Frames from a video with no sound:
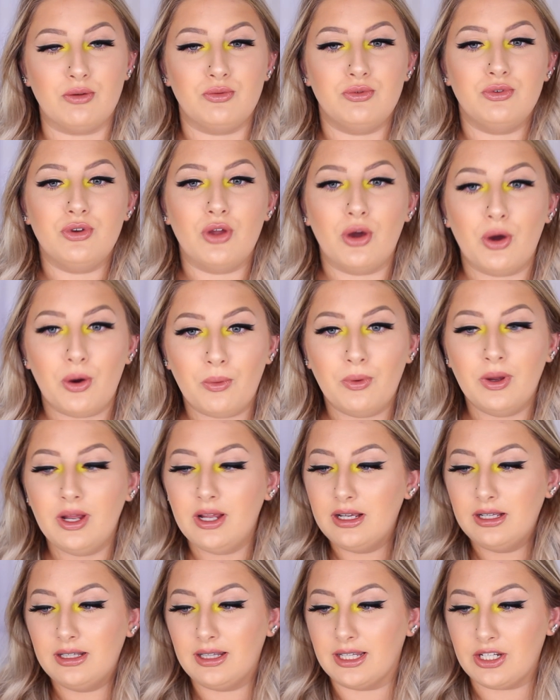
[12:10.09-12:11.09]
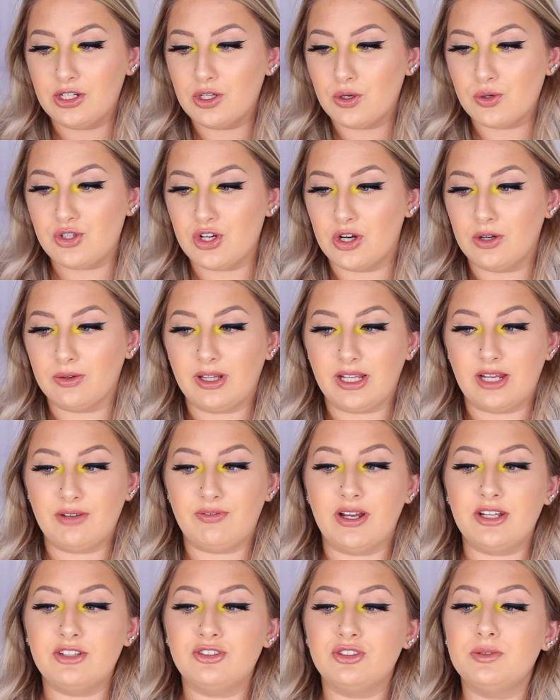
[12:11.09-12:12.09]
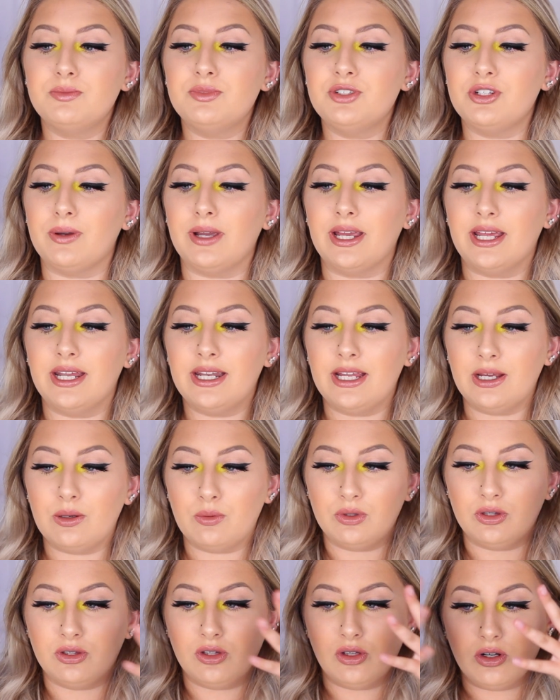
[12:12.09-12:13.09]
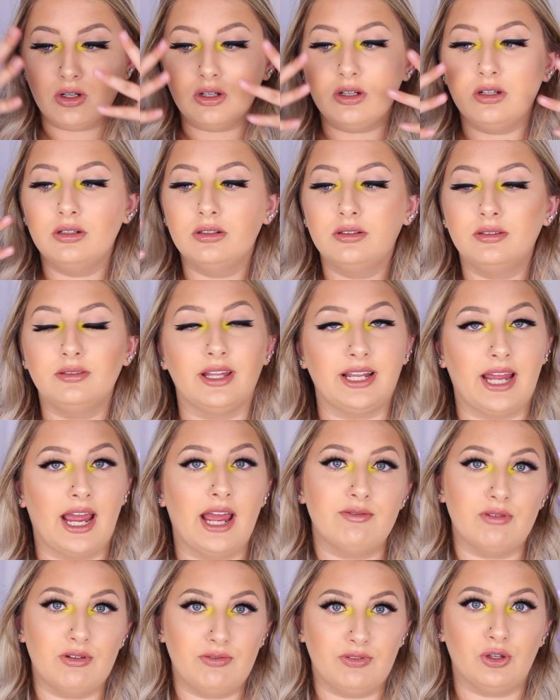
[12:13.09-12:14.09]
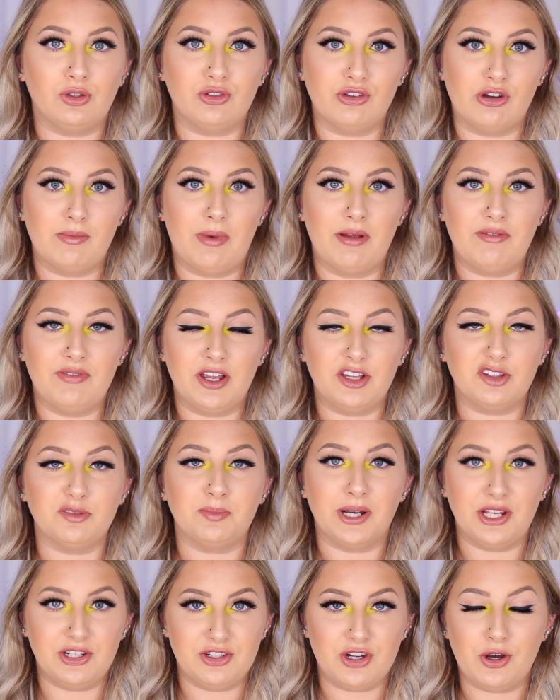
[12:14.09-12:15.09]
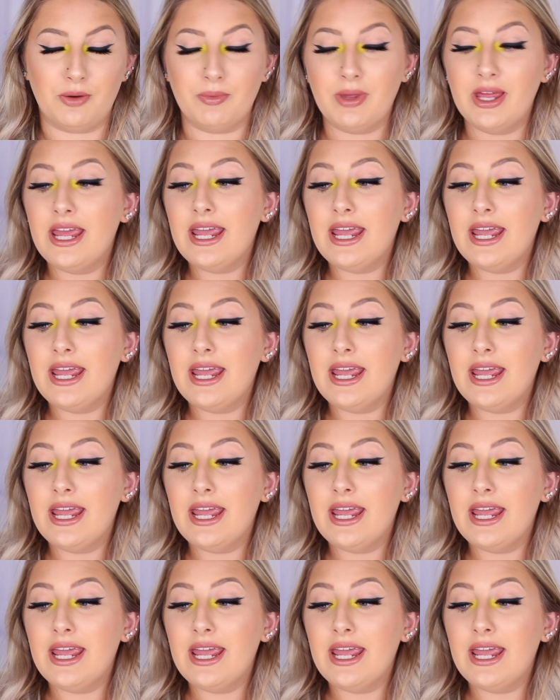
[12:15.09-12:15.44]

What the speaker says: No, like, no joke. Like, if I zoomed you in, it would look like I have a filter on my face, but I don't.